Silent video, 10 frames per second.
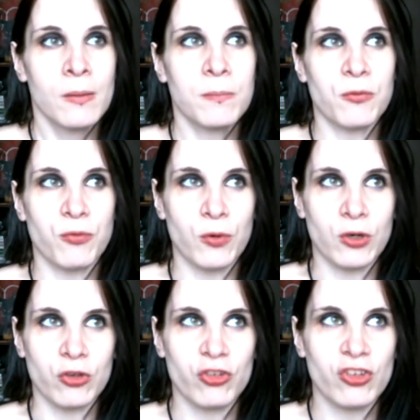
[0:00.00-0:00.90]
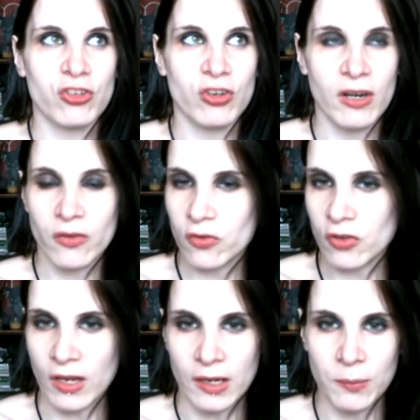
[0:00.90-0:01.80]
before she tries to
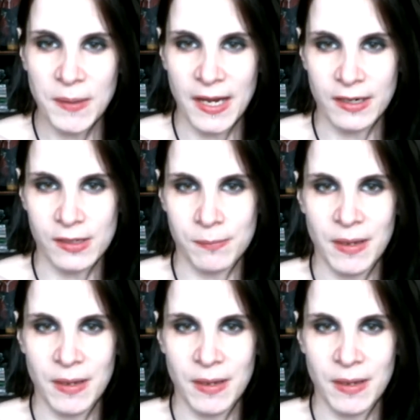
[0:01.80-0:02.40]
help Adam,